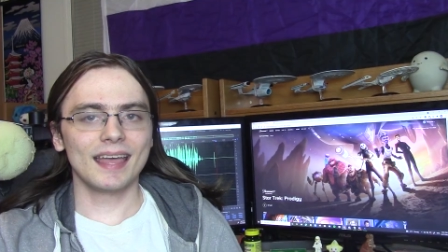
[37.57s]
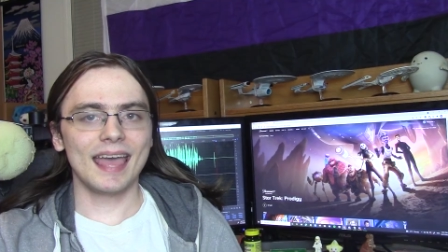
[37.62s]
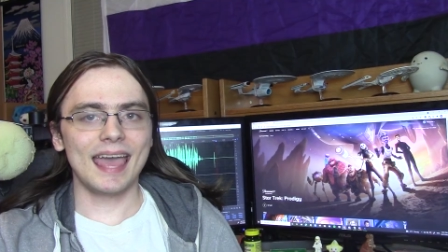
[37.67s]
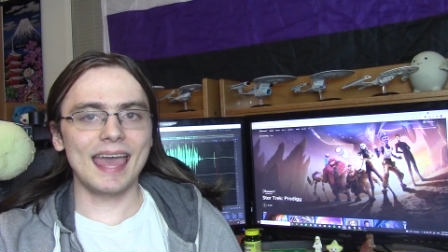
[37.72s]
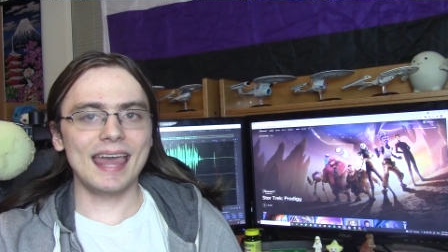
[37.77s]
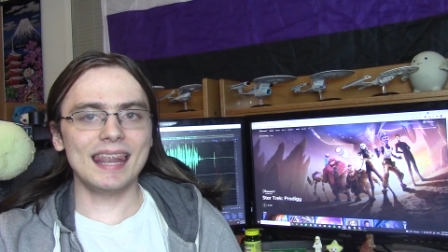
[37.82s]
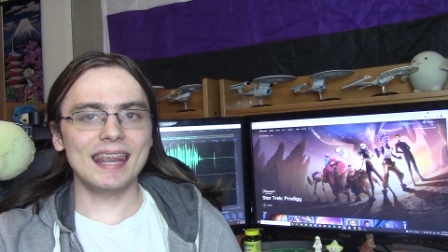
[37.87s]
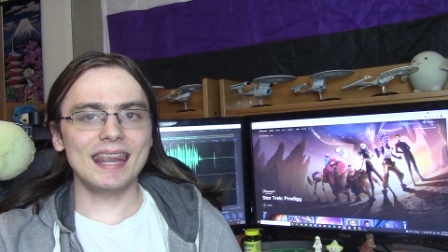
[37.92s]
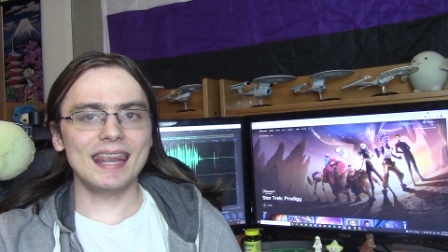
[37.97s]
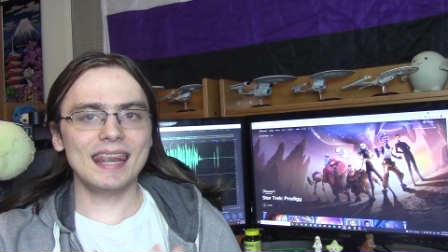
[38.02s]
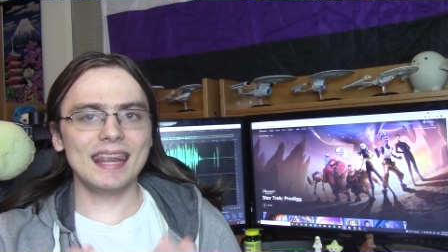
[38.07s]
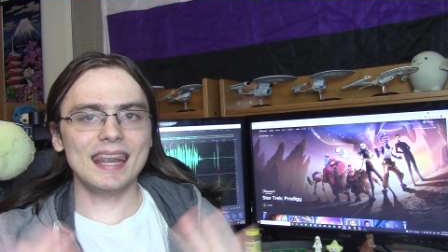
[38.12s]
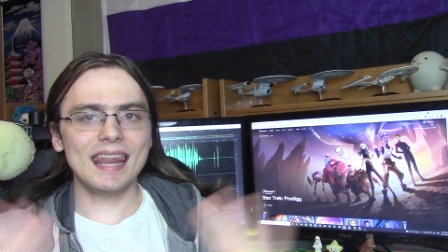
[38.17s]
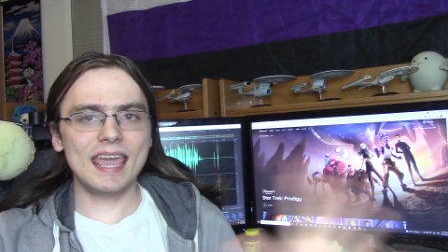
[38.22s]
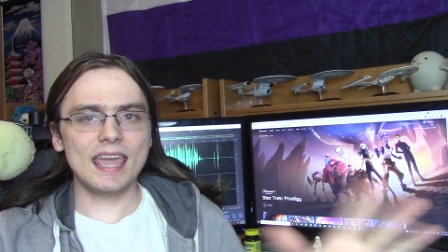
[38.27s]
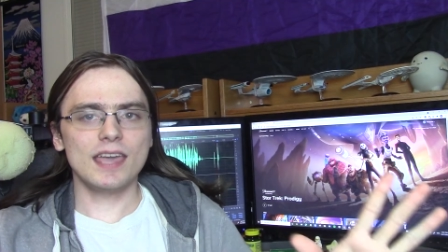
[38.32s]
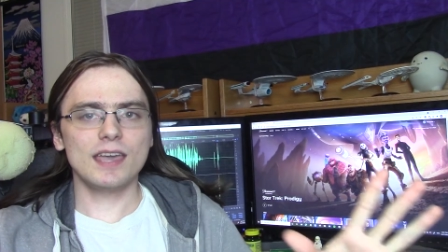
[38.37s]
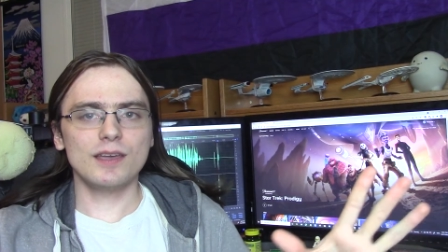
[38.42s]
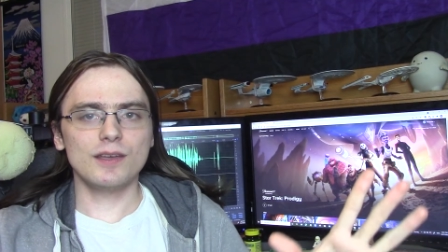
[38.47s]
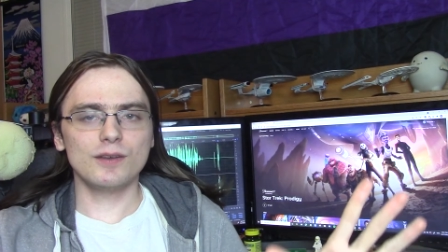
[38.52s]

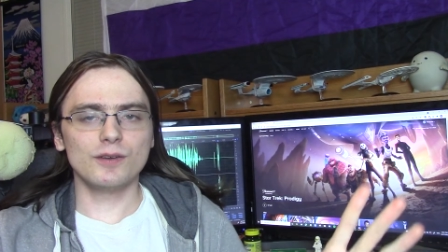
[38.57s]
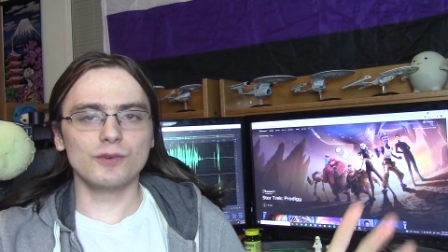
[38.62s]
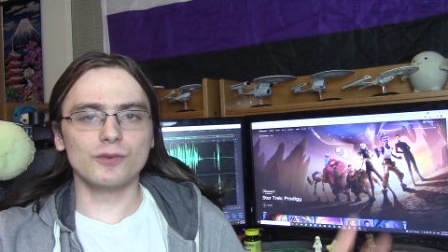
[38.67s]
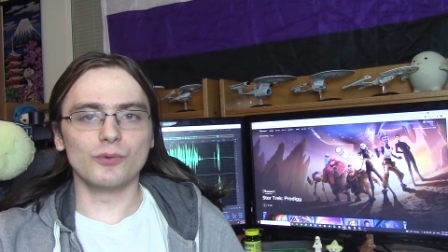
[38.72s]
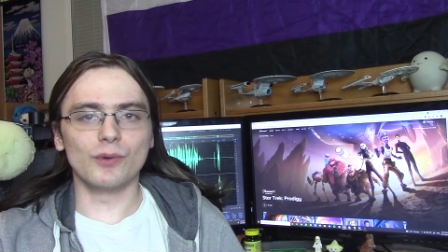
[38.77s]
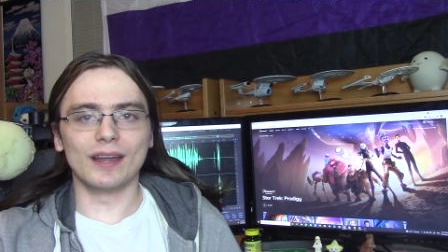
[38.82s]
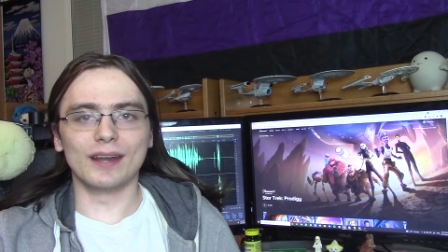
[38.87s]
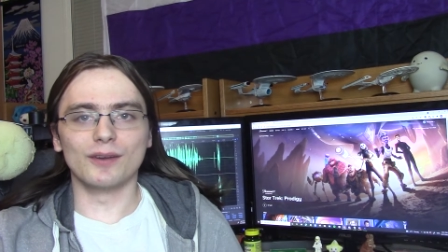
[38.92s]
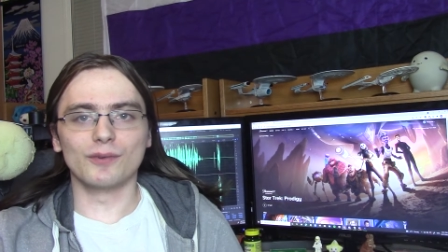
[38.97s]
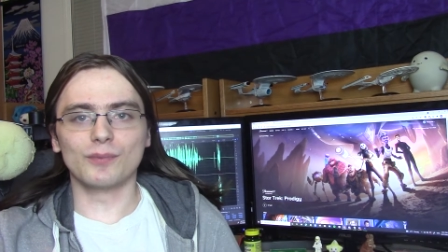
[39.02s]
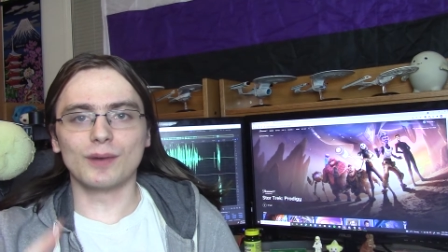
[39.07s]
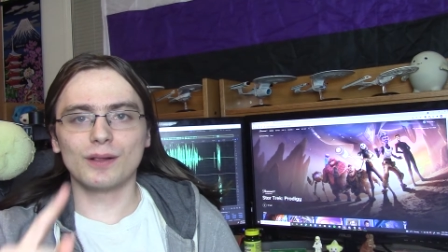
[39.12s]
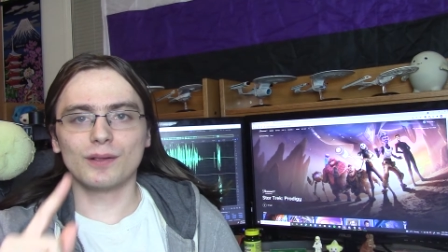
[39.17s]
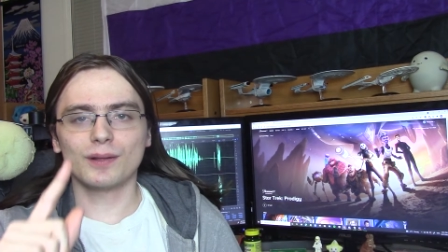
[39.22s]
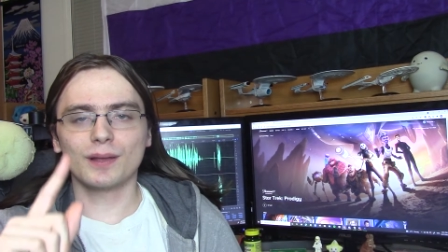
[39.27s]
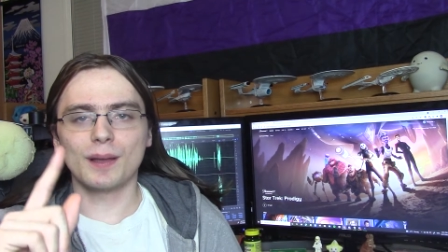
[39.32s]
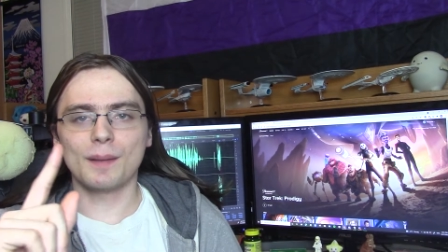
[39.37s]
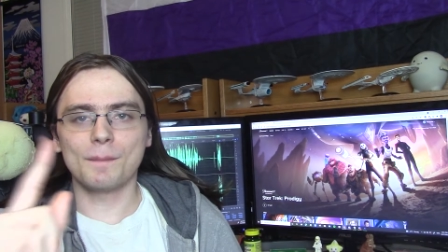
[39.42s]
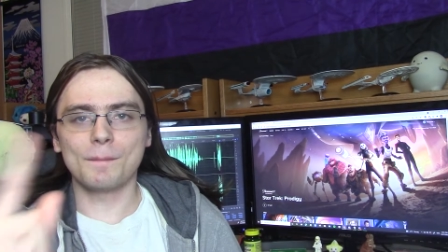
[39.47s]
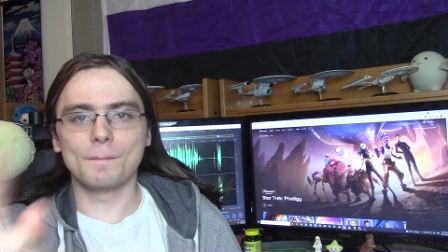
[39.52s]
Hello and
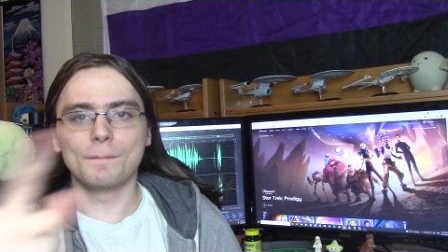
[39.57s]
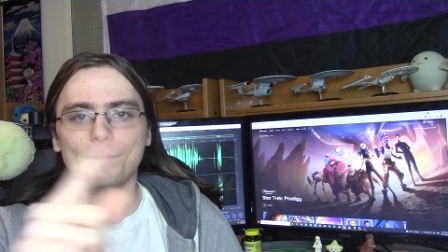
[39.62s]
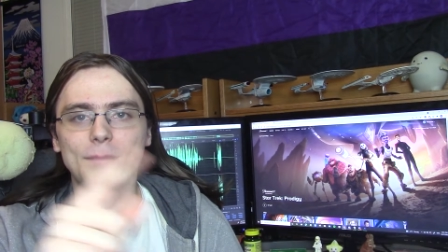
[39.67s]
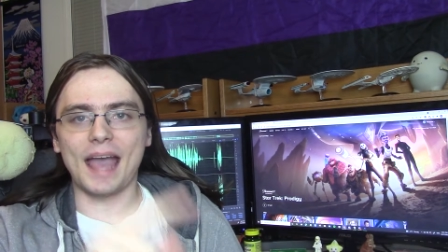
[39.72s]
welcome